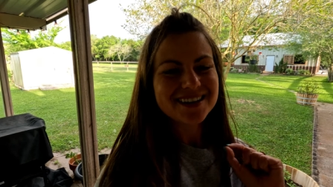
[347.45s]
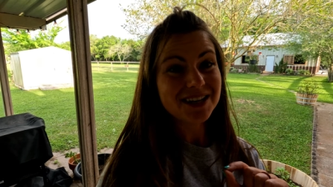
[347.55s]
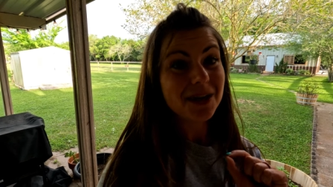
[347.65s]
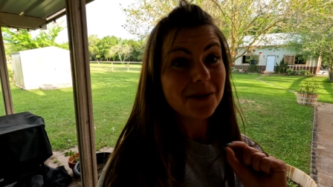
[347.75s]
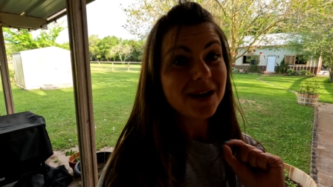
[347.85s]

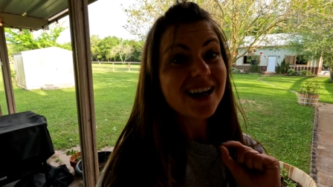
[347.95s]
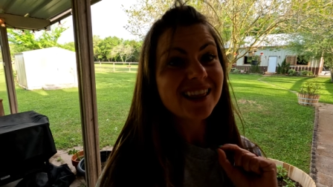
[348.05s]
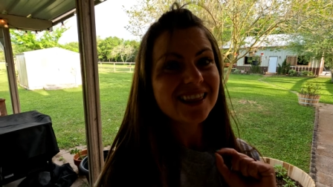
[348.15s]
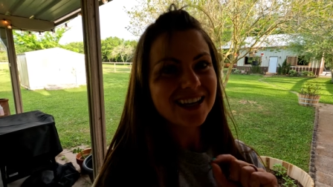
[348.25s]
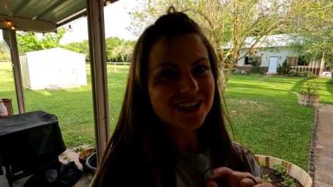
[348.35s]
So
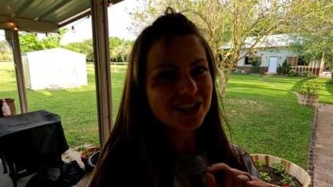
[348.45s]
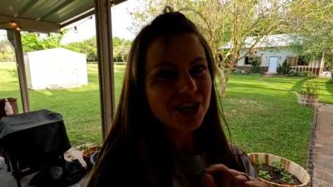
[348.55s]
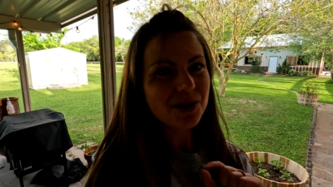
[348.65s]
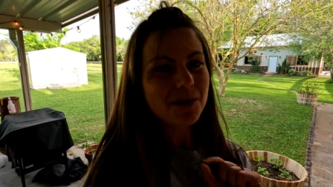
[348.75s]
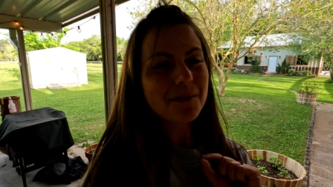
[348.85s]
let's
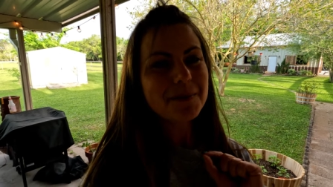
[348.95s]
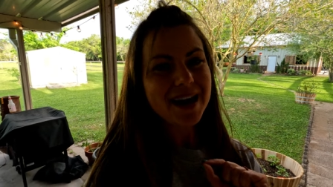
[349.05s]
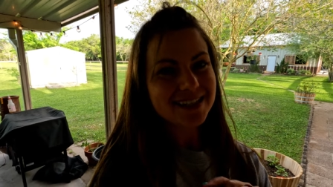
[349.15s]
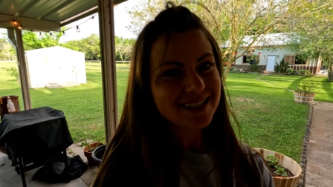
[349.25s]
go pass